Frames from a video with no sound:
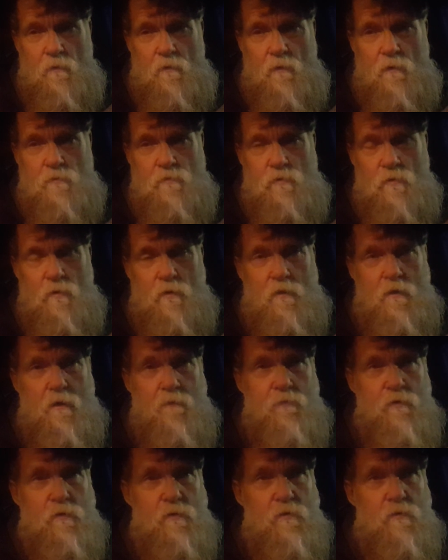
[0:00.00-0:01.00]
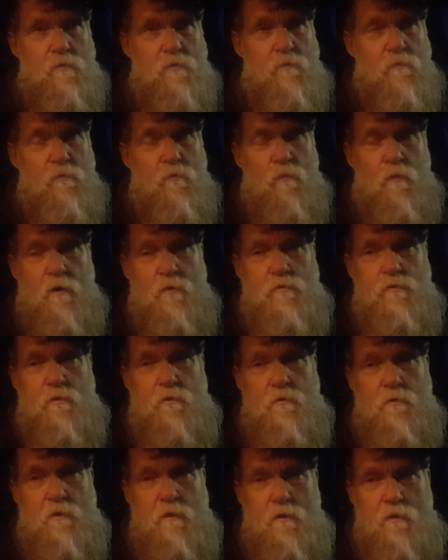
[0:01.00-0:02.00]
It's going to give you what you
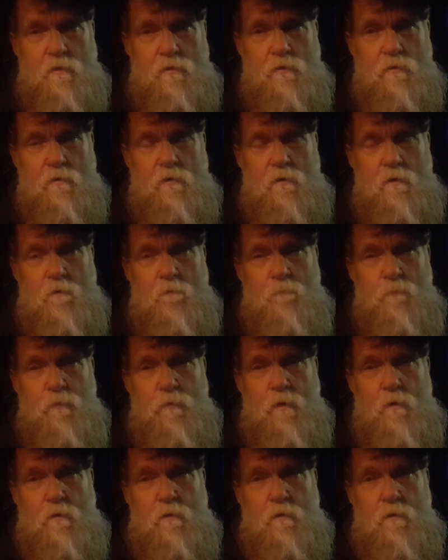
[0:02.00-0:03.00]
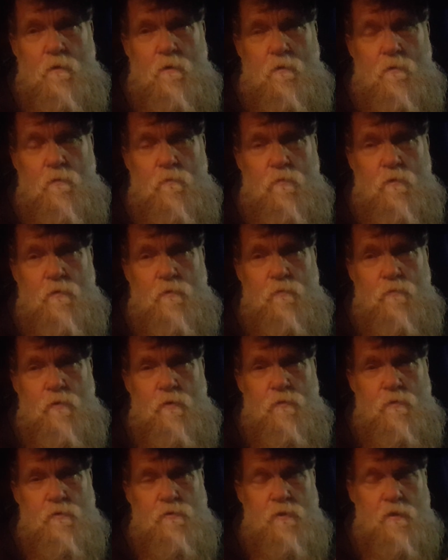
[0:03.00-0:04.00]
needed
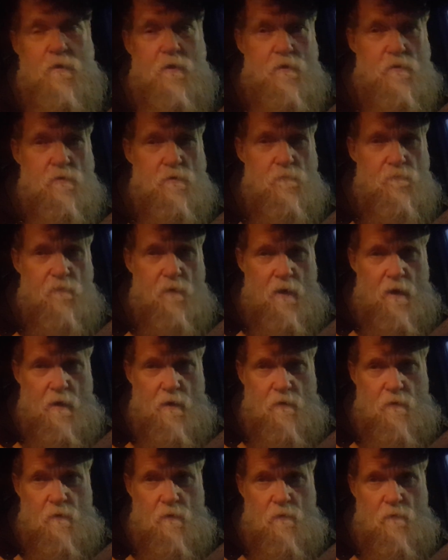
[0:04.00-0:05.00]
when the shit hits the fan.